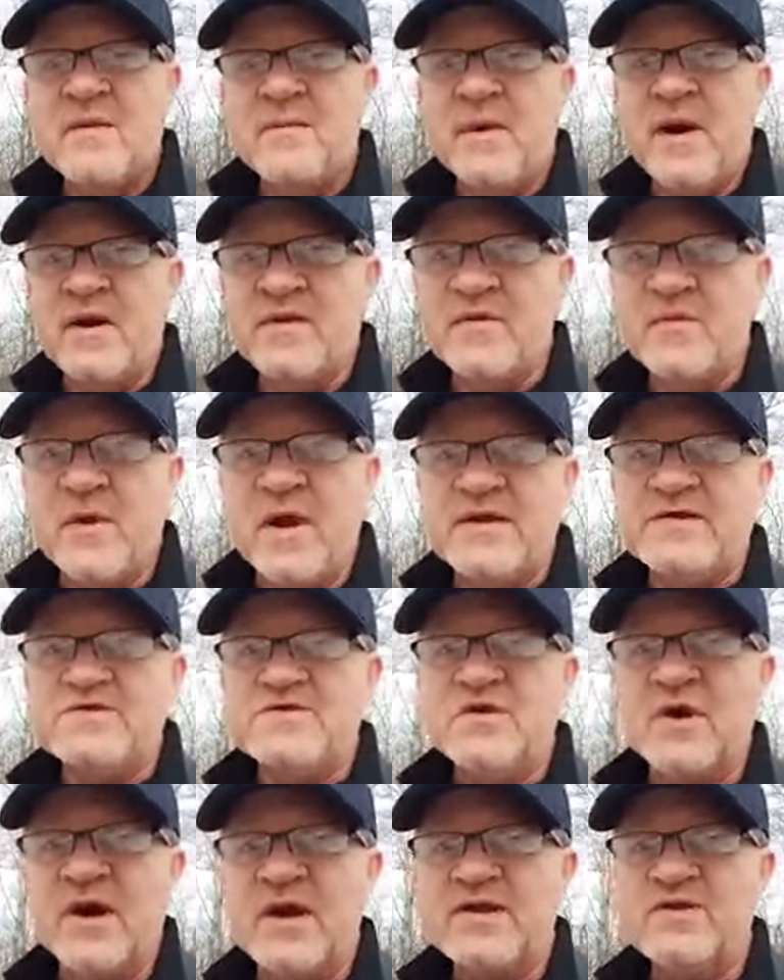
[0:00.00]
Otherwise,
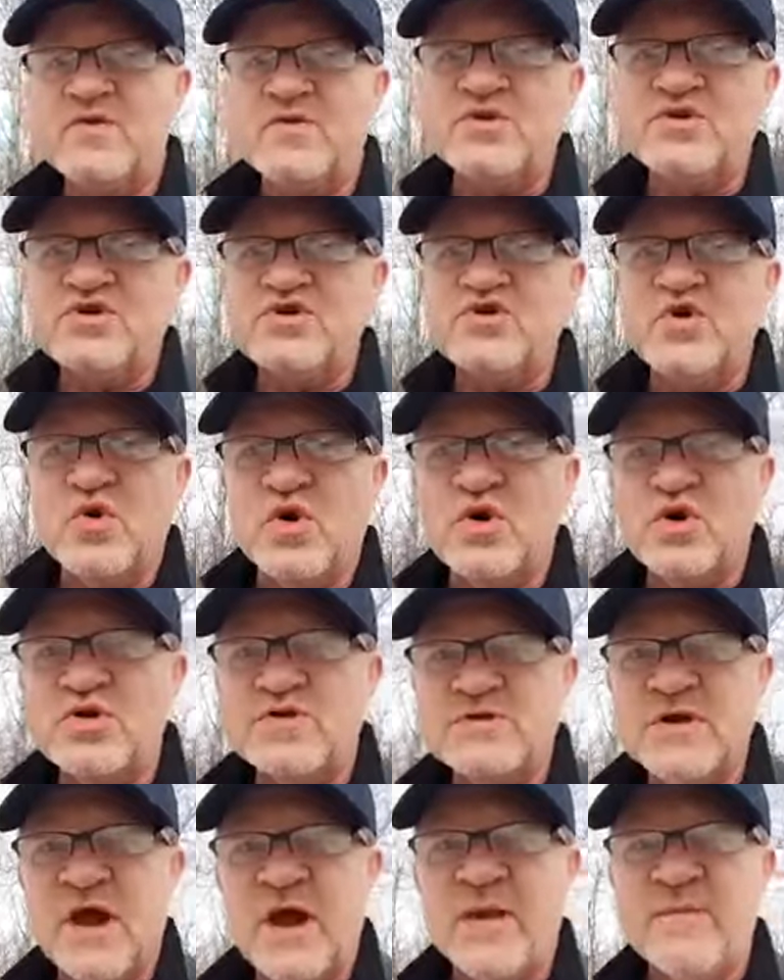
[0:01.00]
try and do a shorter
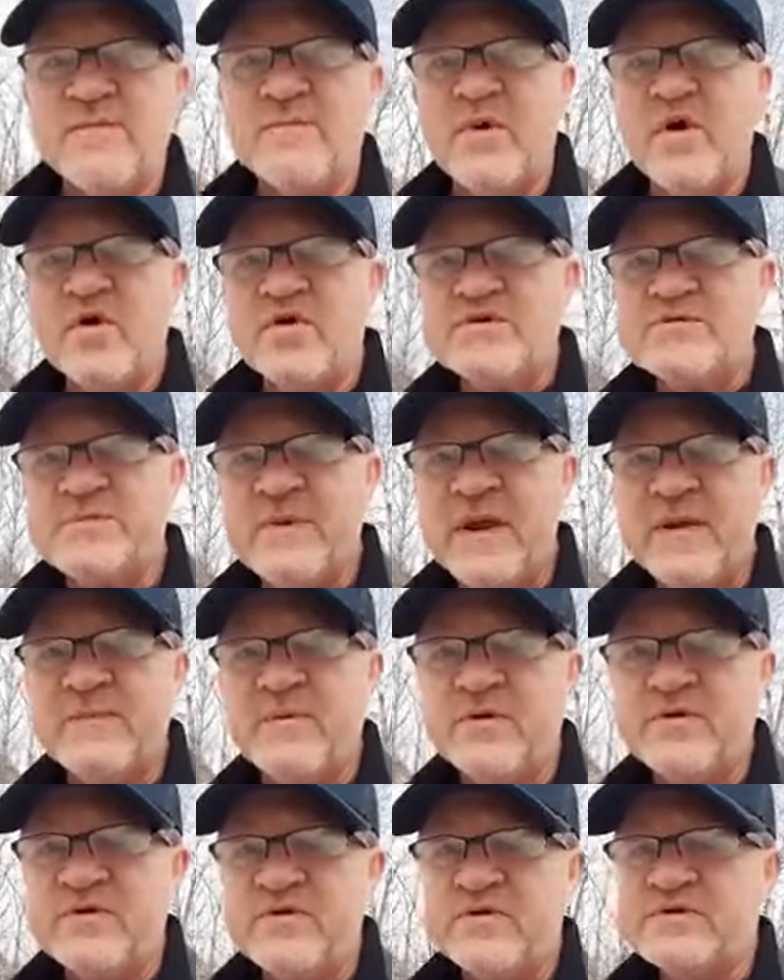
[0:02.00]
time. Most
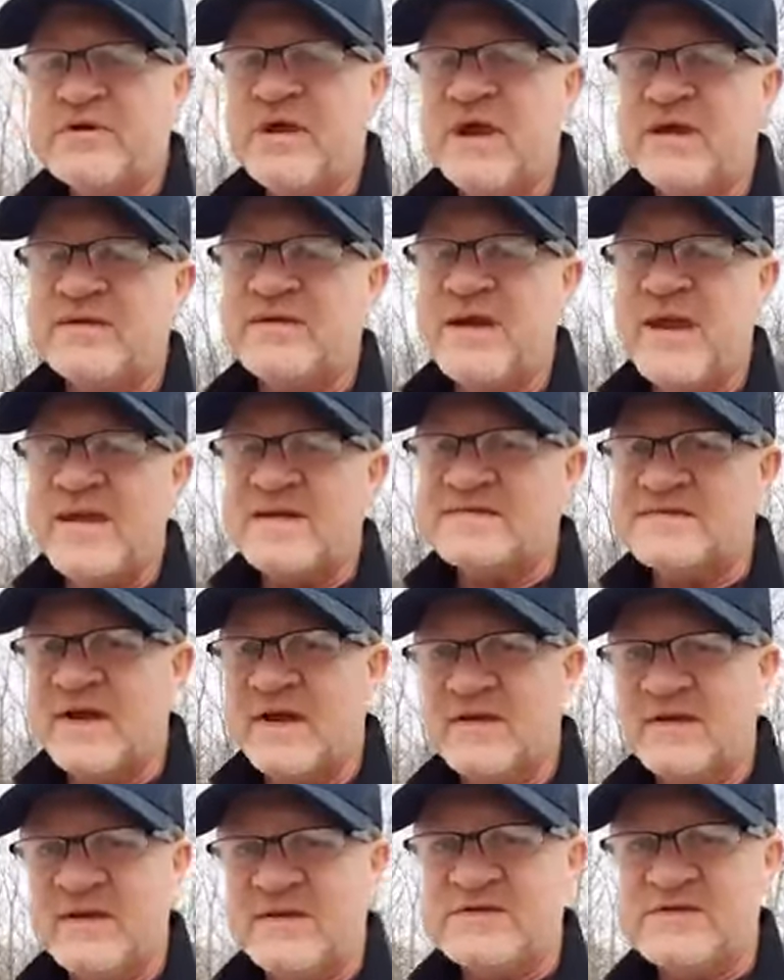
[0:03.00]
people do 10 days
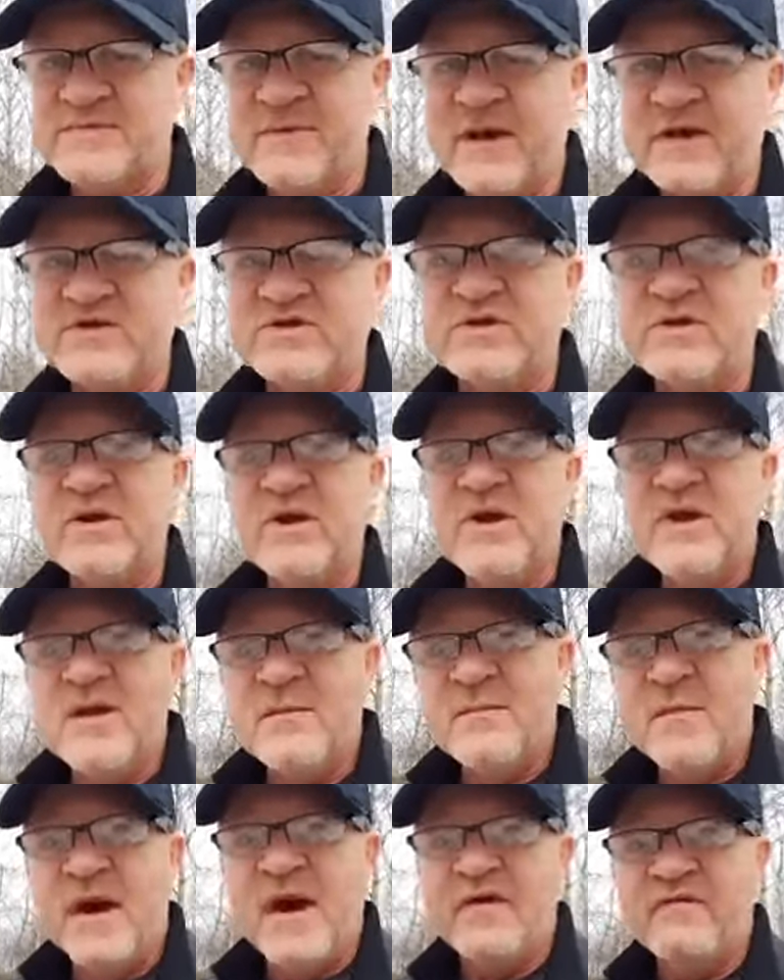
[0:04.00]
on the inspection.
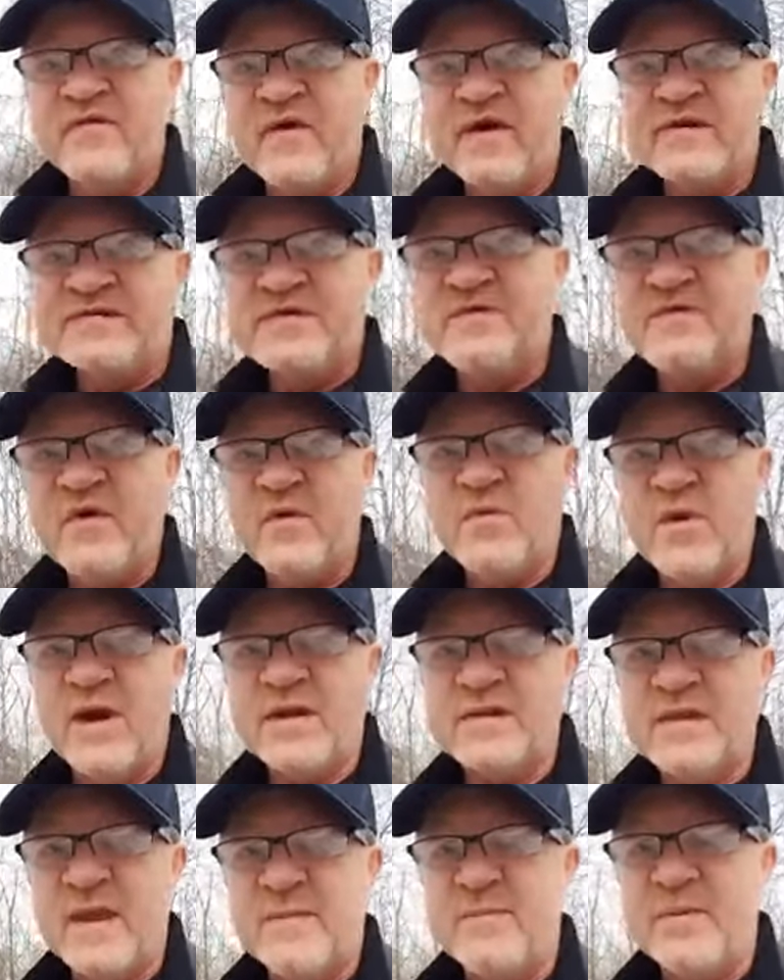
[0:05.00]
My advice, if you
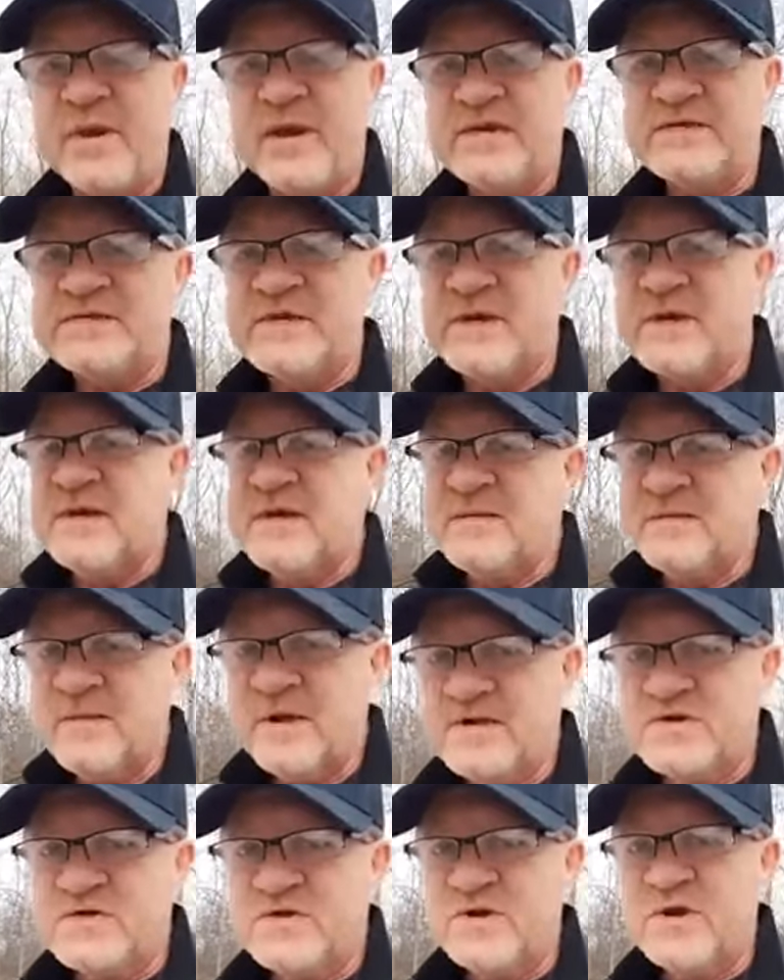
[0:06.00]
want that place,
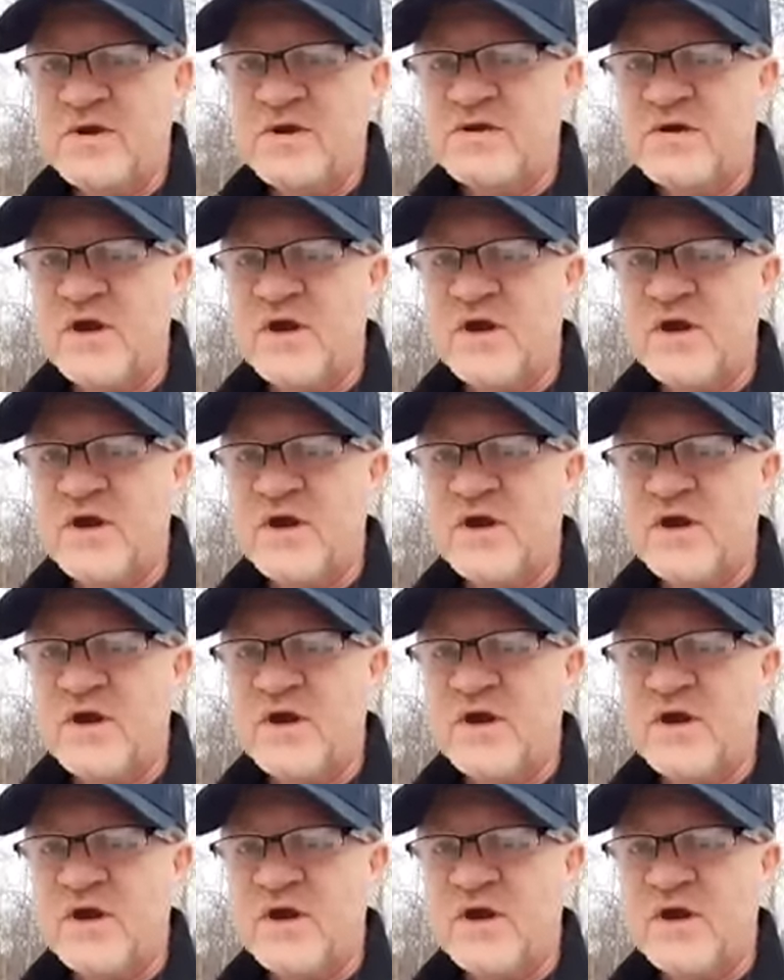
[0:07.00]
make sure you